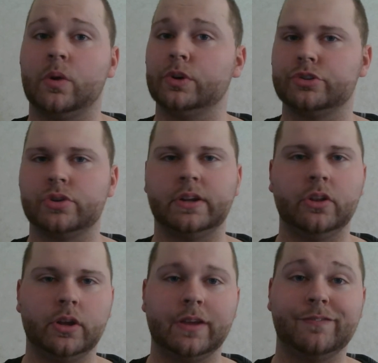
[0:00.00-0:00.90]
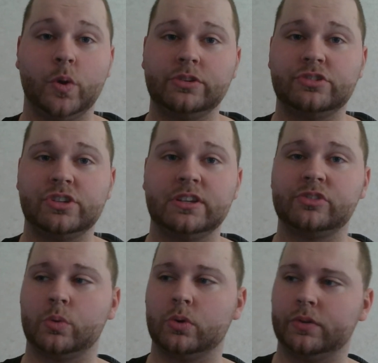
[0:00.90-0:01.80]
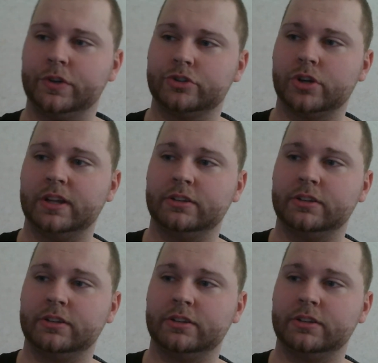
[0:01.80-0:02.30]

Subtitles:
or you're trying to look at voltages, or if you're trying